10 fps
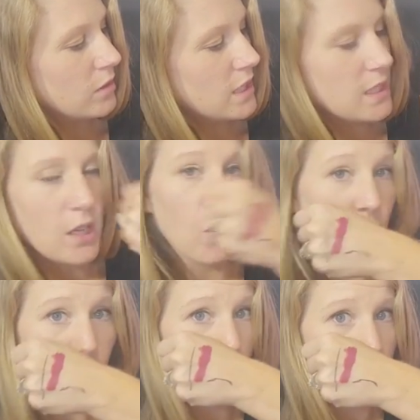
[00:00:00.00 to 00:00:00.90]
It's not going
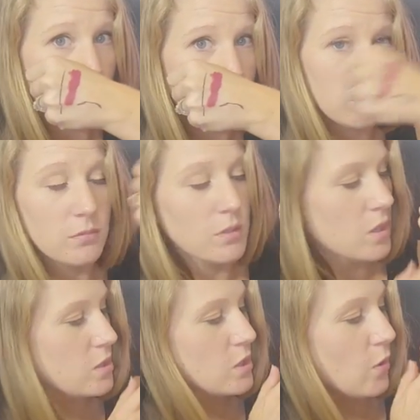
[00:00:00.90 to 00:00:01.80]
nowhere.
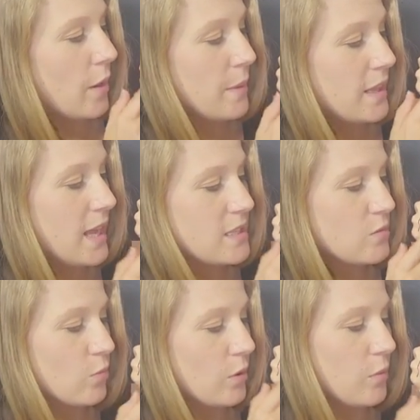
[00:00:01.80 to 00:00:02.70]
So, I mean, that's
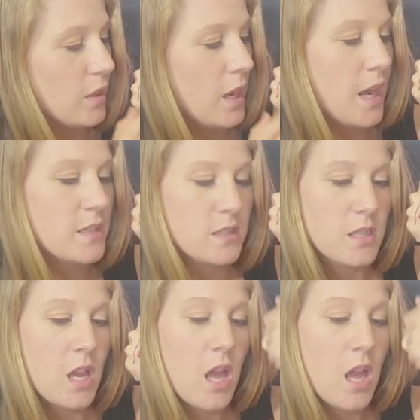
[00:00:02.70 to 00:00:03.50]
really, really nice.